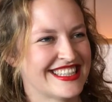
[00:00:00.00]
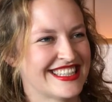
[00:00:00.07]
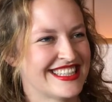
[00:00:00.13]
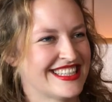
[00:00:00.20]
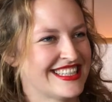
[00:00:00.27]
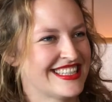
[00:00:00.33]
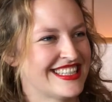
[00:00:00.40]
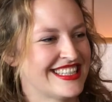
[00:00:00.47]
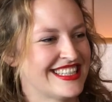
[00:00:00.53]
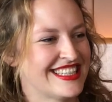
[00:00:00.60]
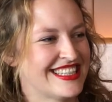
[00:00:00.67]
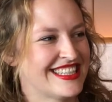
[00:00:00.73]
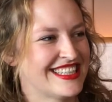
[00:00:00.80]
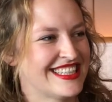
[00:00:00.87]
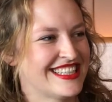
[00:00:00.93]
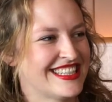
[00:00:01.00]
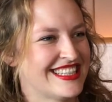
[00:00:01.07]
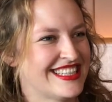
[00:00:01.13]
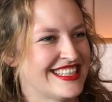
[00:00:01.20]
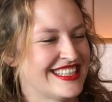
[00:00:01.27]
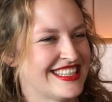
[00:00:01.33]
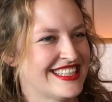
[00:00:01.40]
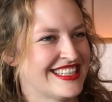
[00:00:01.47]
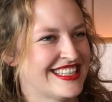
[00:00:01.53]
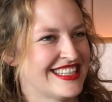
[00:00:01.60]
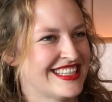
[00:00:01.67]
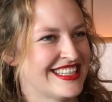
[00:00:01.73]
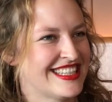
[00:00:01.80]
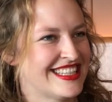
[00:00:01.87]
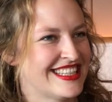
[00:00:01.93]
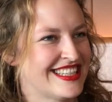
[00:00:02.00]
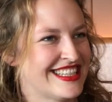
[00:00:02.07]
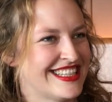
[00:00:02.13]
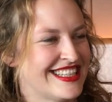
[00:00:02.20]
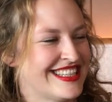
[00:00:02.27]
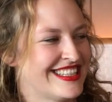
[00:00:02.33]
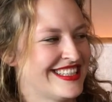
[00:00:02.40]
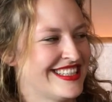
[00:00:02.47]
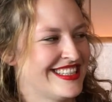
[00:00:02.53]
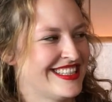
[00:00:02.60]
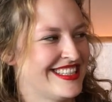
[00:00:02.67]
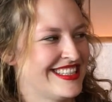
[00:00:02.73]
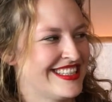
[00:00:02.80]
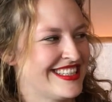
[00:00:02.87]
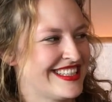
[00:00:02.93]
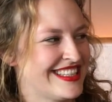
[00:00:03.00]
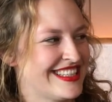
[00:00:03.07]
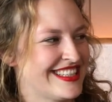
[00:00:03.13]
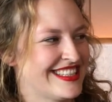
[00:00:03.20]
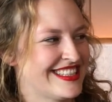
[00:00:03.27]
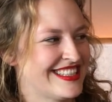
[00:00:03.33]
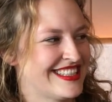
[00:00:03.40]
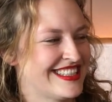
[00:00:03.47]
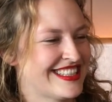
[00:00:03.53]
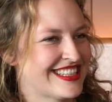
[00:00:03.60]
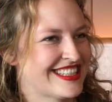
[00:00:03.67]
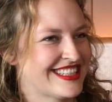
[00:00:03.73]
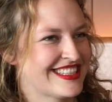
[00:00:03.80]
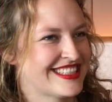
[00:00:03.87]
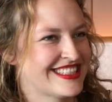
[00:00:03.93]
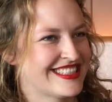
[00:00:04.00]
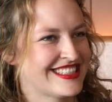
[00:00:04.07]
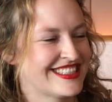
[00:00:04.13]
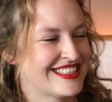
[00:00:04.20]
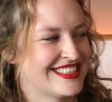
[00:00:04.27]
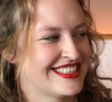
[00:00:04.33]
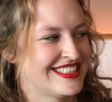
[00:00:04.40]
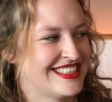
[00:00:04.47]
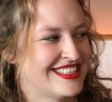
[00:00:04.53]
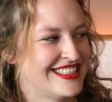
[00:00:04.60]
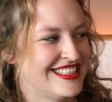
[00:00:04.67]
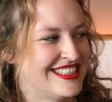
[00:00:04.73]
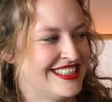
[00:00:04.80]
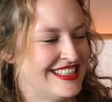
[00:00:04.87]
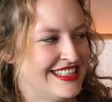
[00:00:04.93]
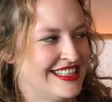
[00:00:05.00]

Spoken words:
[no speech]